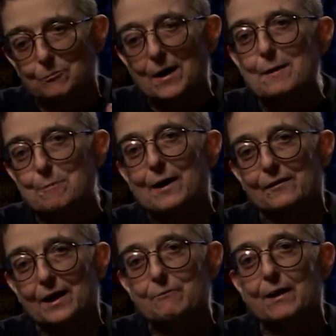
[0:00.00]
read about
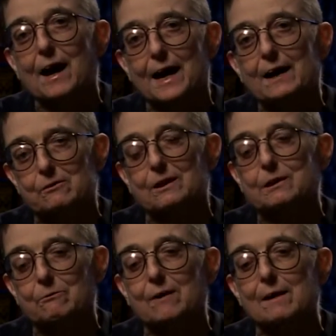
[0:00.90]
it. I
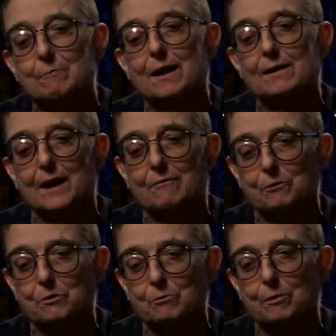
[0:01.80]
actually read about it afterwards,